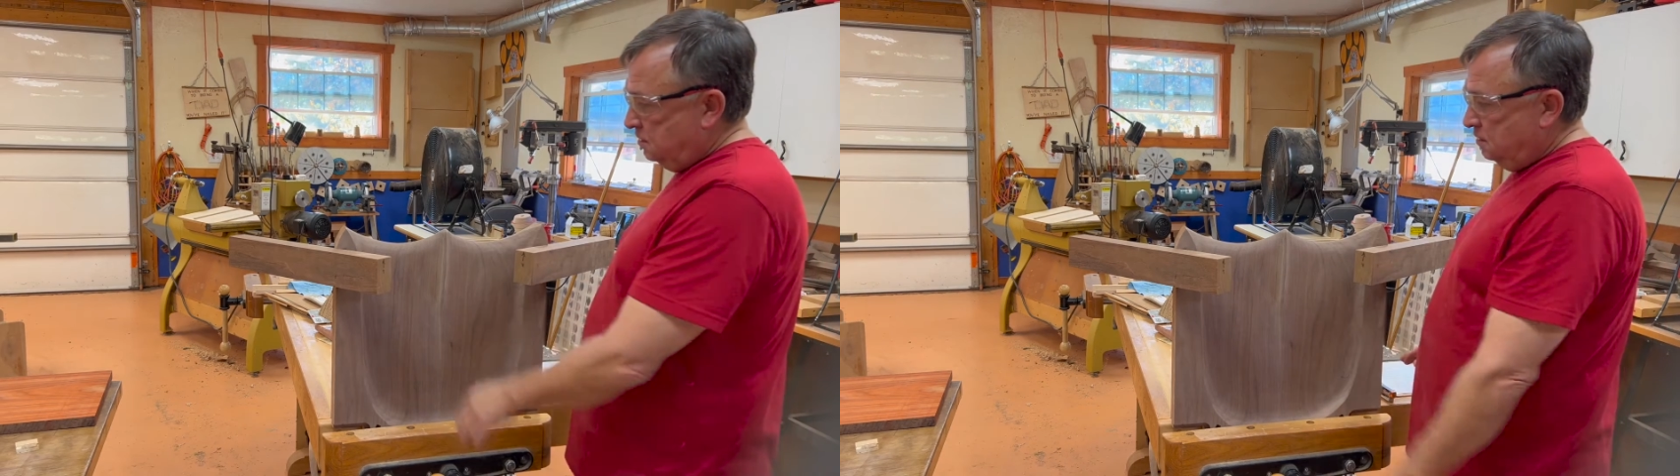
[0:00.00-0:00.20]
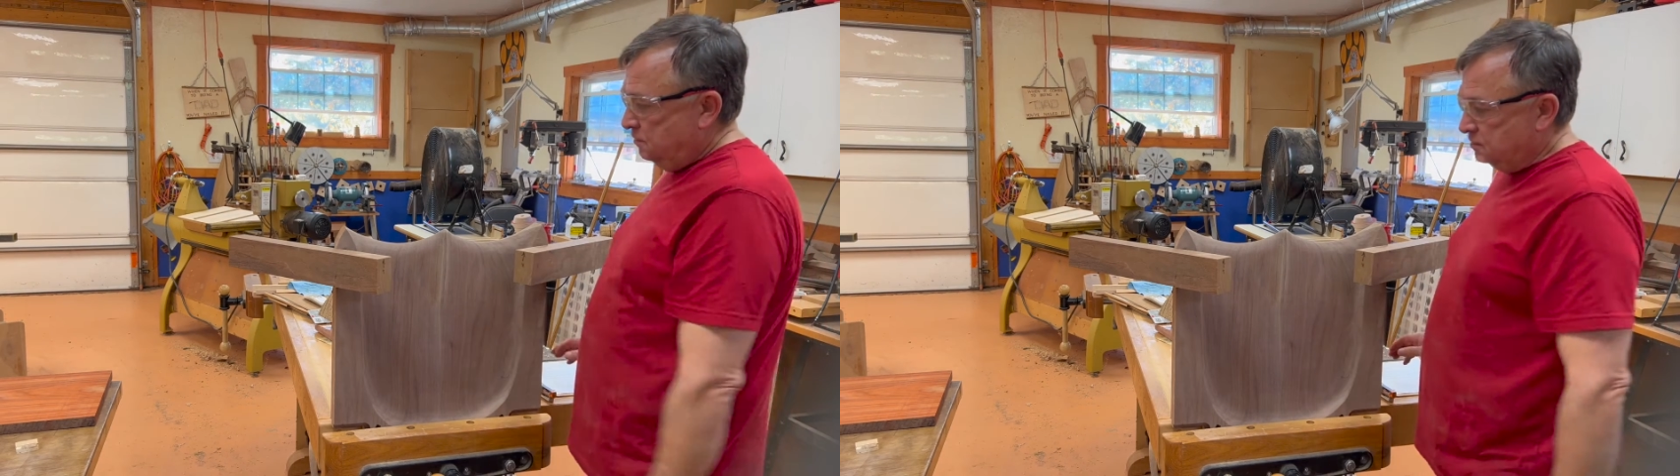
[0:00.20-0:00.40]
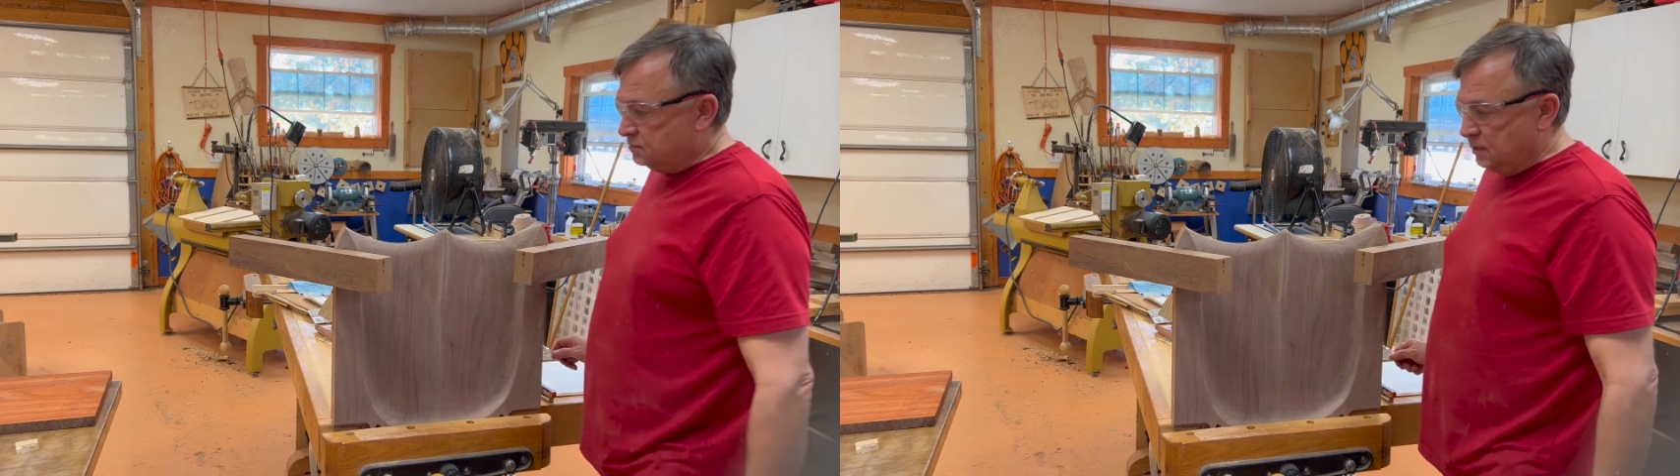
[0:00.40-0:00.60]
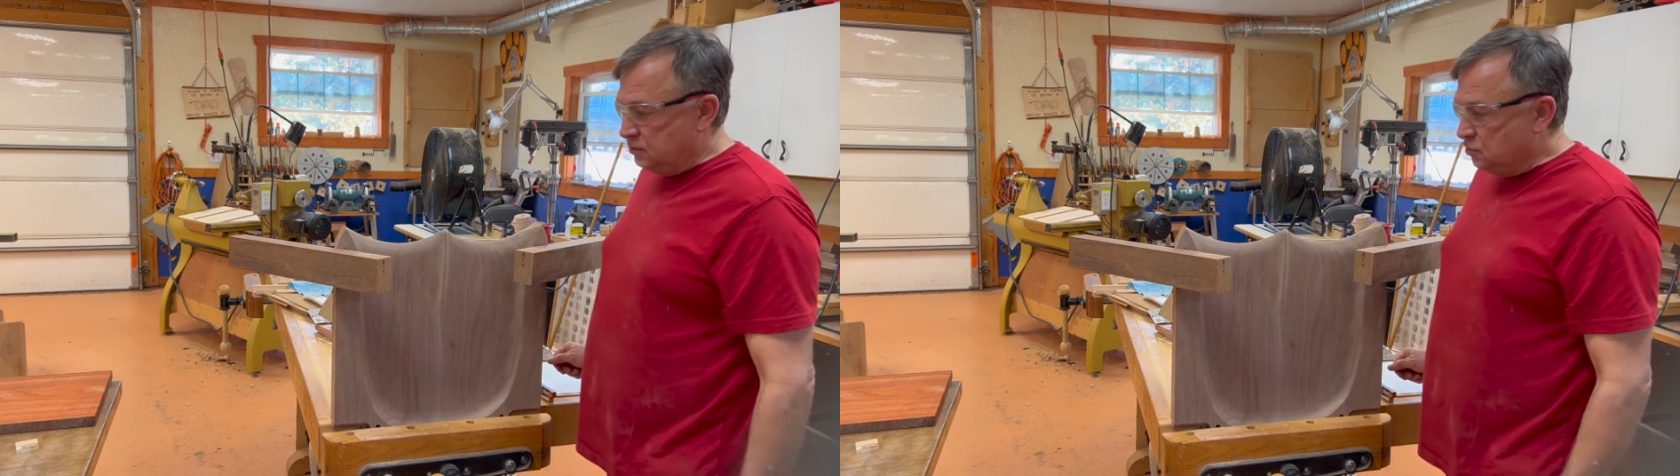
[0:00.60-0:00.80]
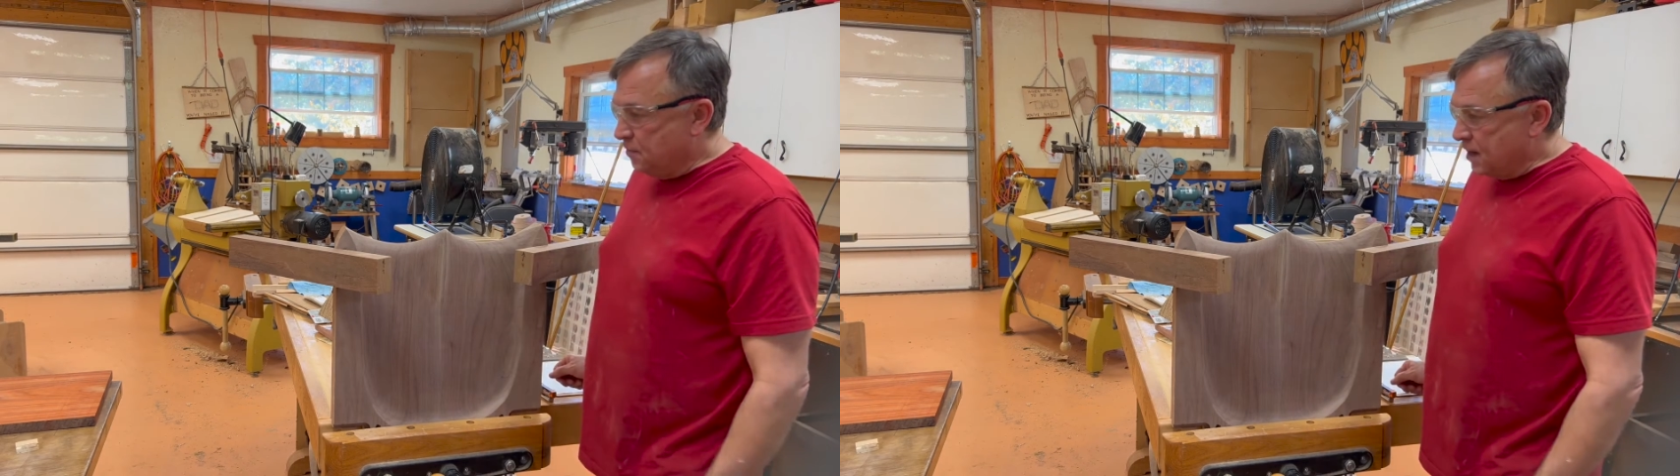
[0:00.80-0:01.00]
the seat
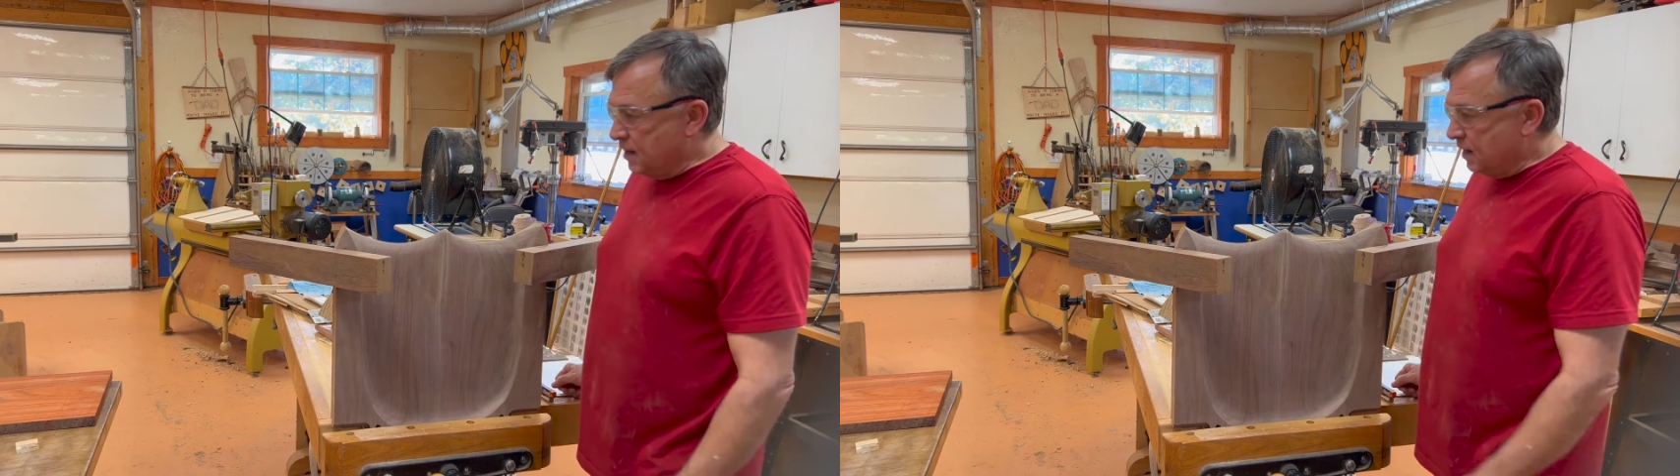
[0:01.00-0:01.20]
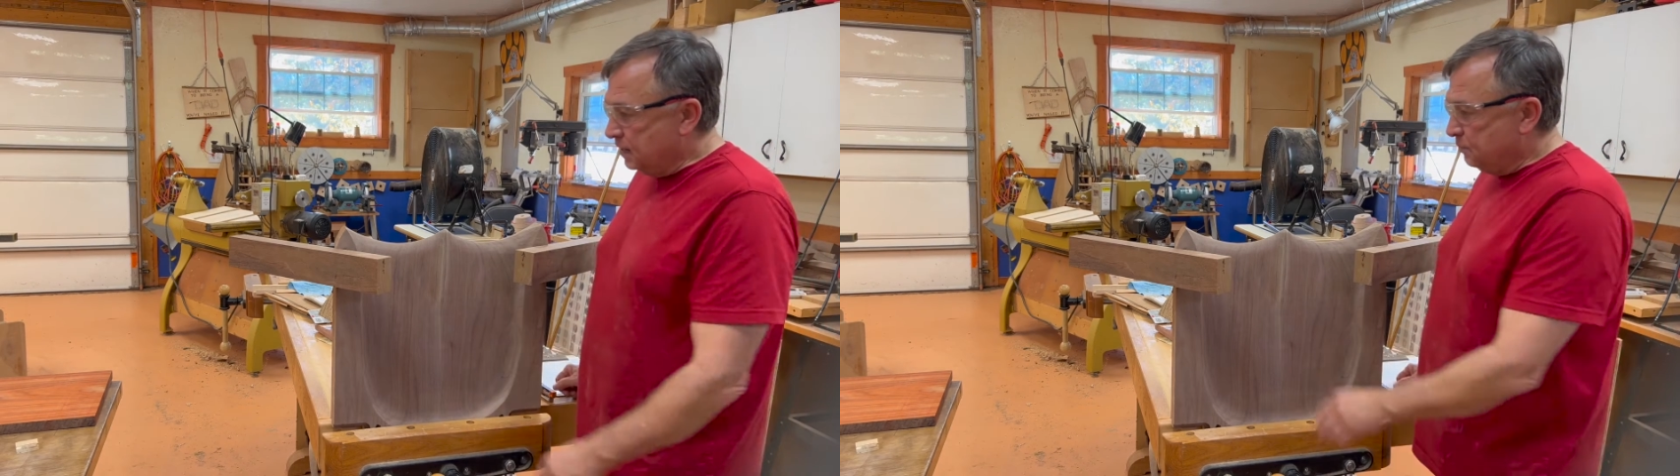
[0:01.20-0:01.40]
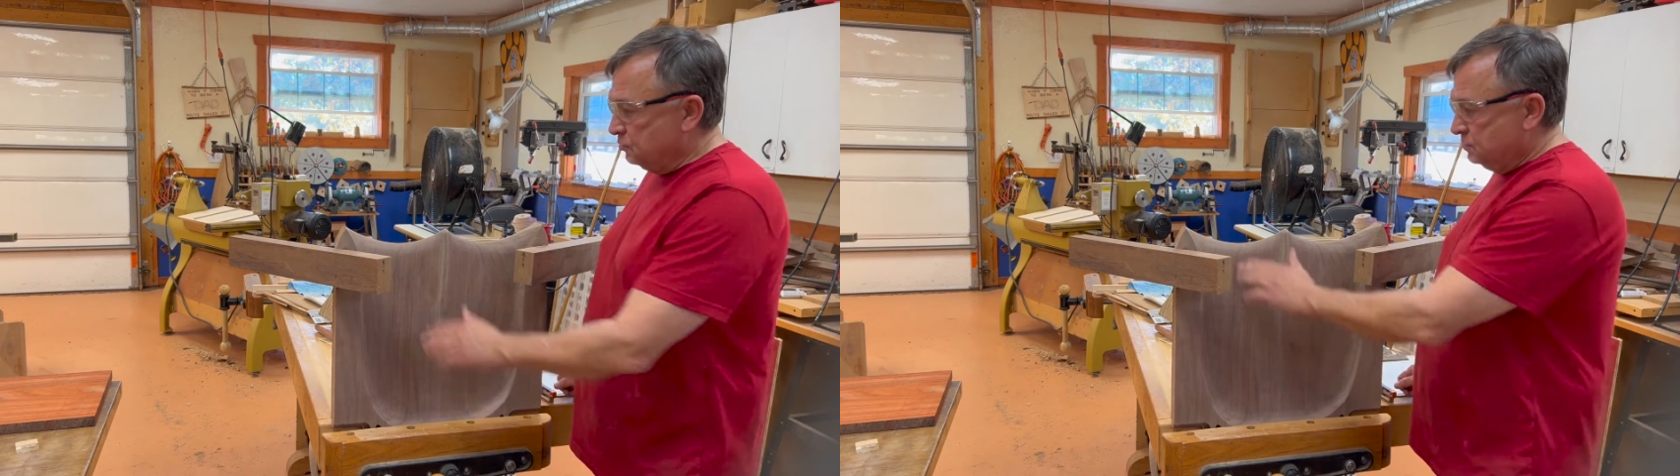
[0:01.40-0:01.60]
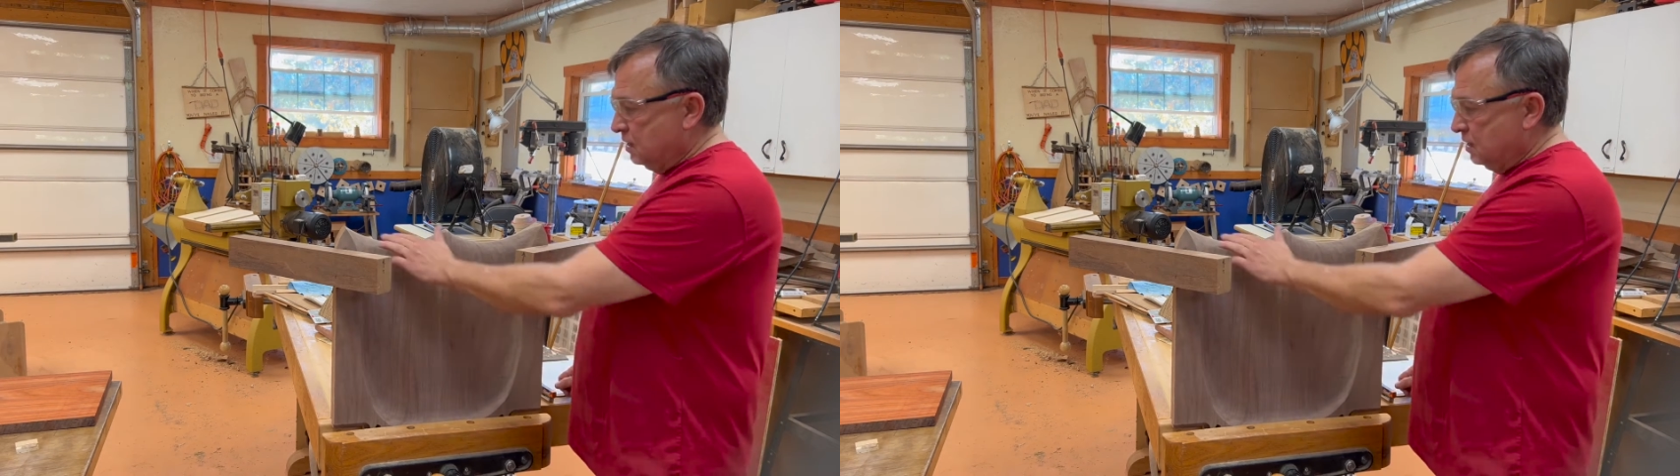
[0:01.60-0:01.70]
to about 90%.